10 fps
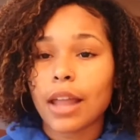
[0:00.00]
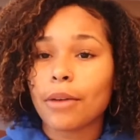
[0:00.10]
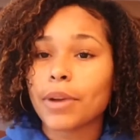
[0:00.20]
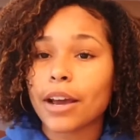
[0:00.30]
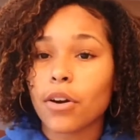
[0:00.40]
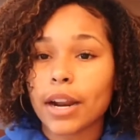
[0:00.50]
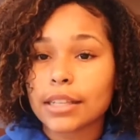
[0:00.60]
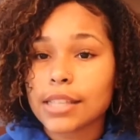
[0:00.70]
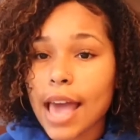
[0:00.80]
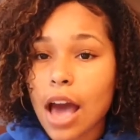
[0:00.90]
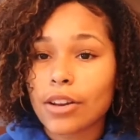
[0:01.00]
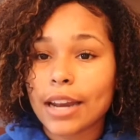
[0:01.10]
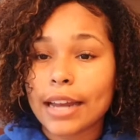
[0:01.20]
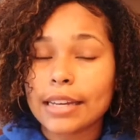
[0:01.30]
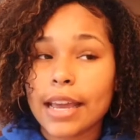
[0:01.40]
Like when I go out of town
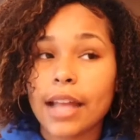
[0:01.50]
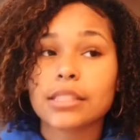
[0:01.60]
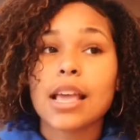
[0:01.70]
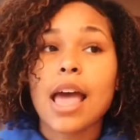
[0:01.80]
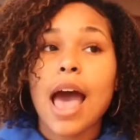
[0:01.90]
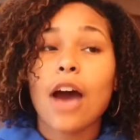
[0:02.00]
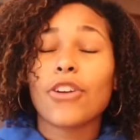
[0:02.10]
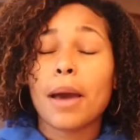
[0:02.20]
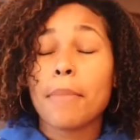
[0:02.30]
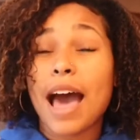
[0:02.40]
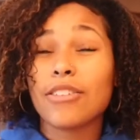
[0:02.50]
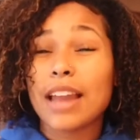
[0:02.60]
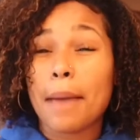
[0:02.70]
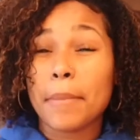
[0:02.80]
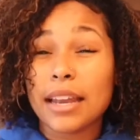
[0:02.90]
and I dance, how
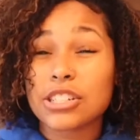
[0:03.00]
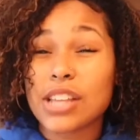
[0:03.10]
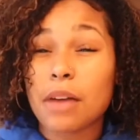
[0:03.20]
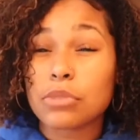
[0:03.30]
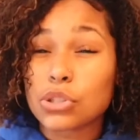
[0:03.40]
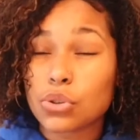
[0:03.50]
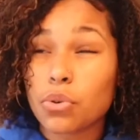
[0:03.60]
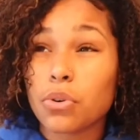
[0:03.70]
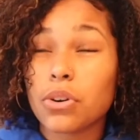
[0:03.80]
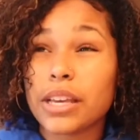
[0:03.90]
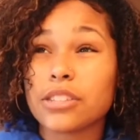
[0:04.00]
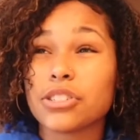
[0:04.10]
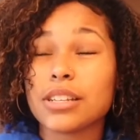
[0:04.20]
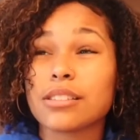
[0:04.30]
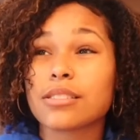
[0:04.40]
did I manage that with school?
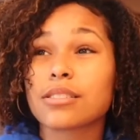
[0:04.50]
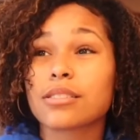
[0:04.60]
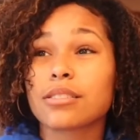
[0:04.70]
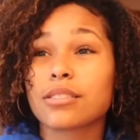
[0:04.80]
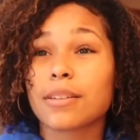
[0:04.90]
It's just,